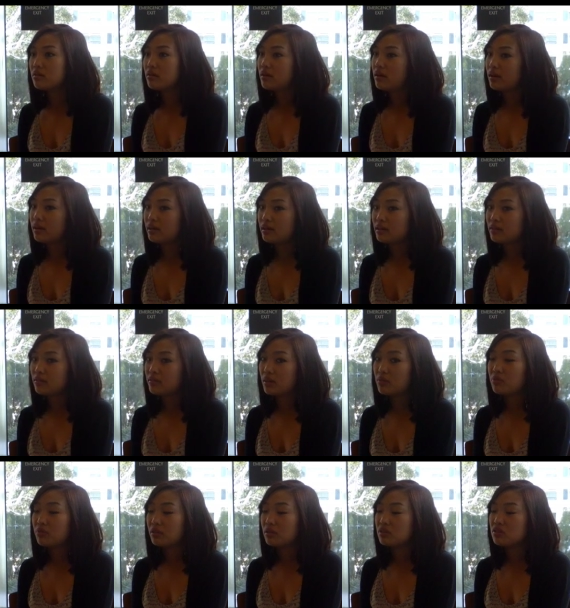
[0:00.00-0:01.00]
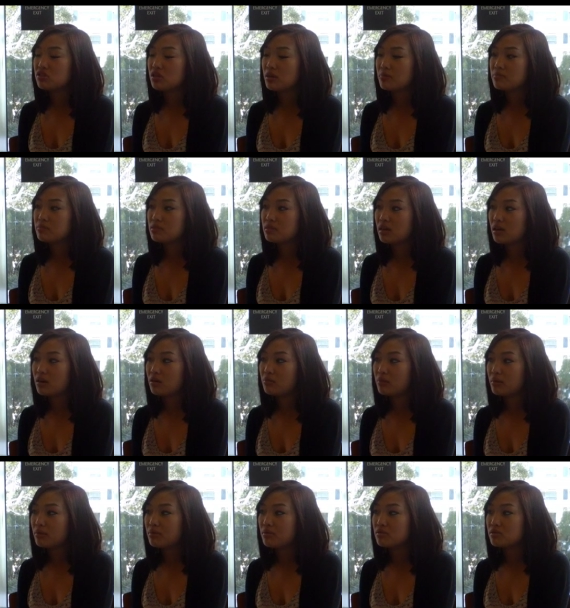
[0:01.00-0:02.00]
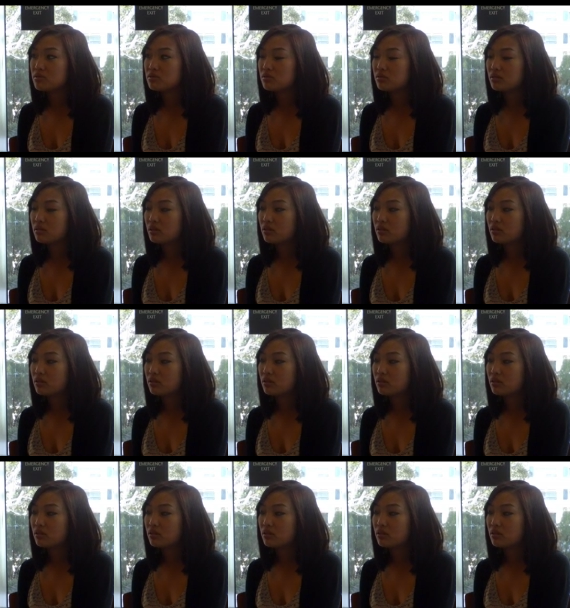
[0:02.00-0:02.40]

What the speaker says: and they really shaped how my parents turned